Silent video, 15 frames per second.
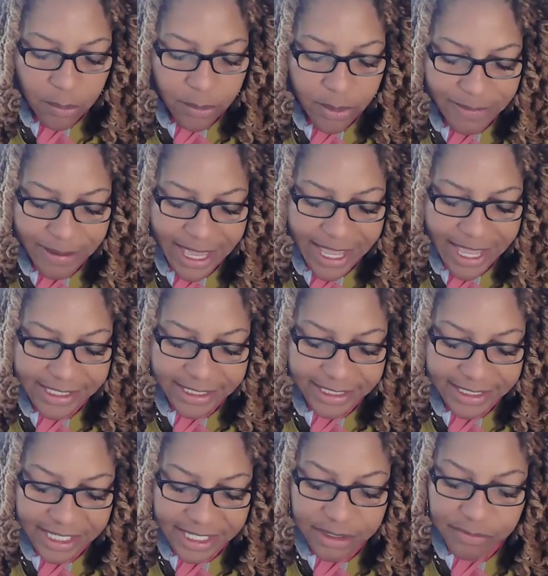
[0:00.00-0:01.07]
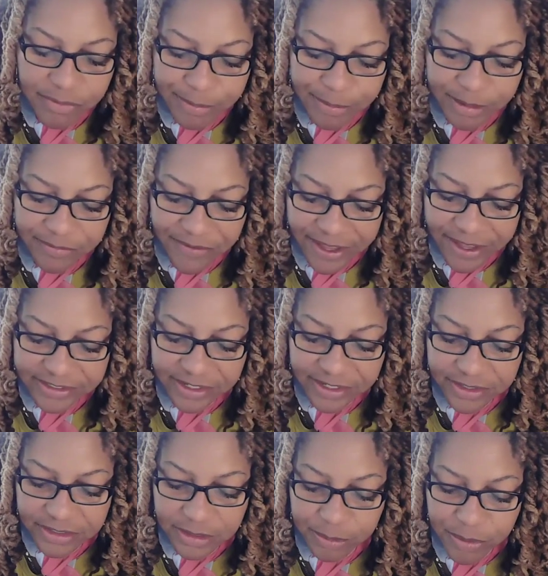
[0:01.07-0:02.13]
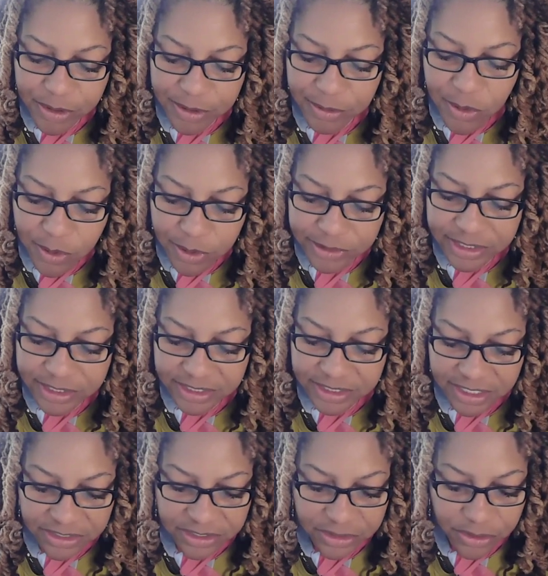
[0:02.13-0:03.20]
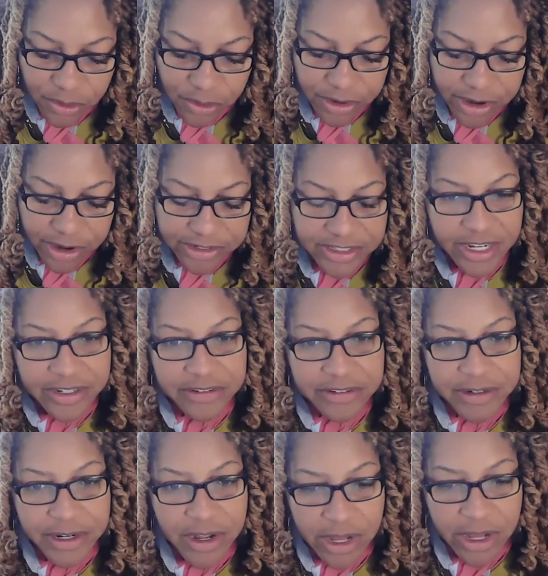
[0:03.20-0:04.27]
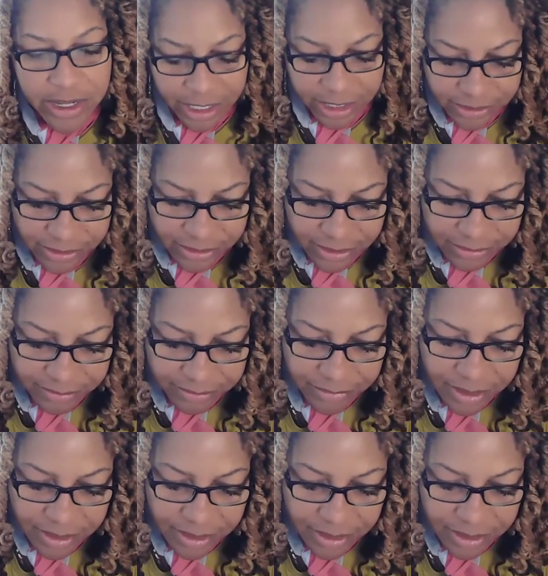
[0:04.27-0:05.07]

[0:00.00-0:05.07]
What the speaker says: We began to see the ripple effects of the Supreme Court's decision on our sector in August